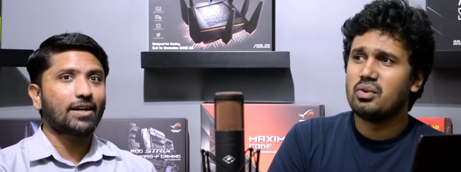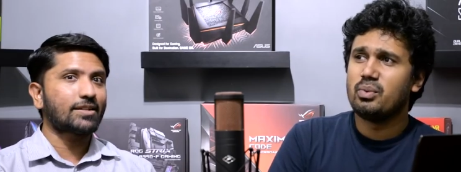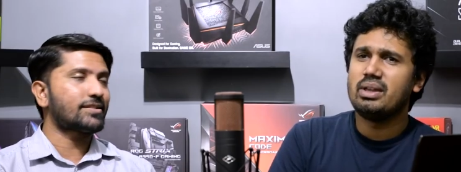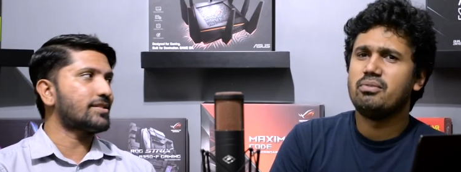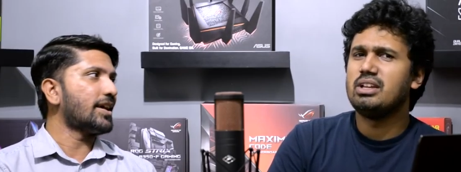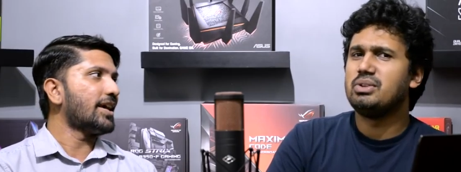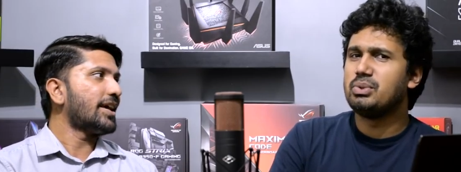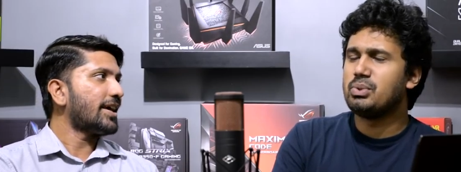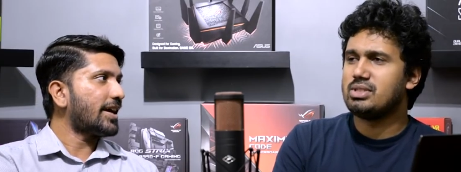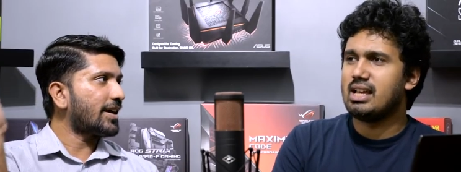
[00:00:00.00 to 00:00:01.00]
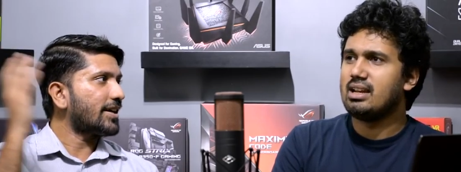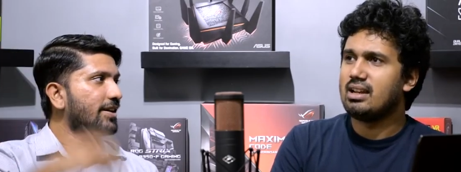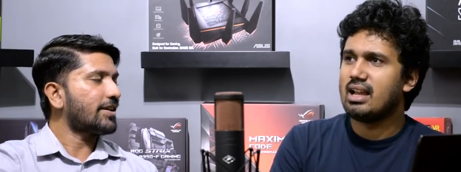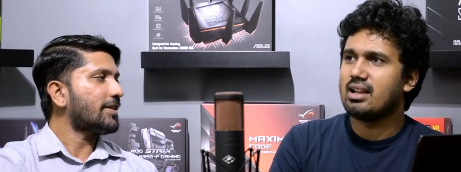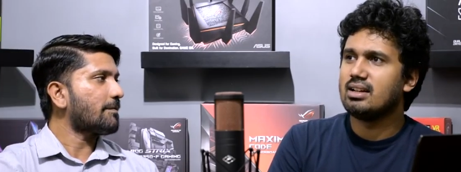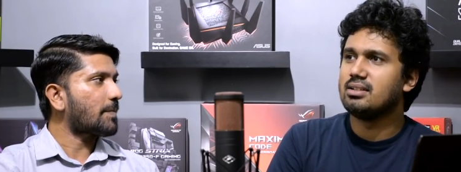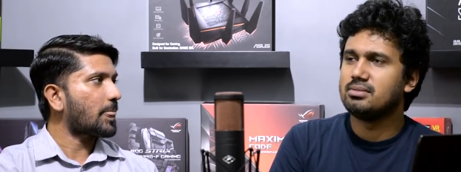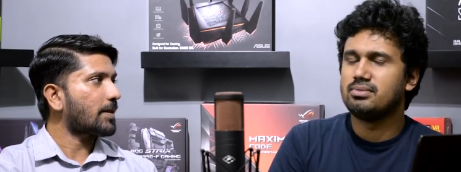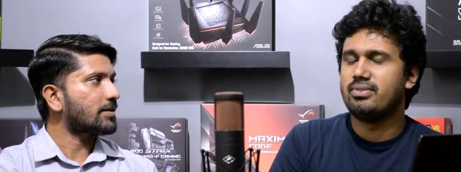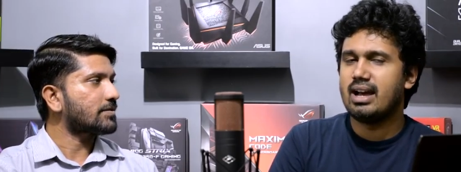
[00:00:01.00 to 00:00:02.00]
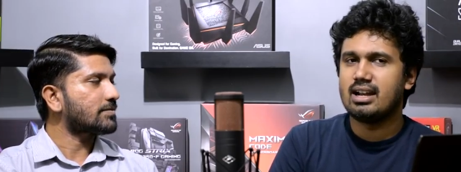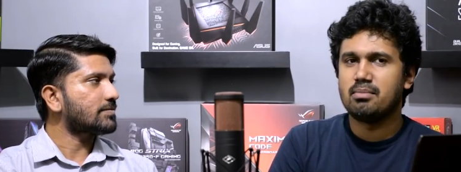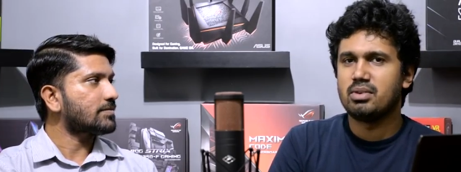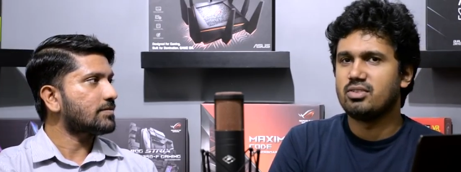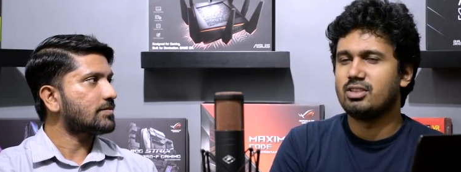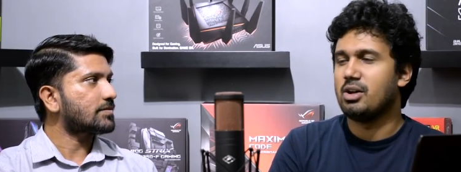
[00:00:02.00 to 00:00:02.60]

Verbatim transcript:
Speaker 1: cards. We, we, do sell like a fair number of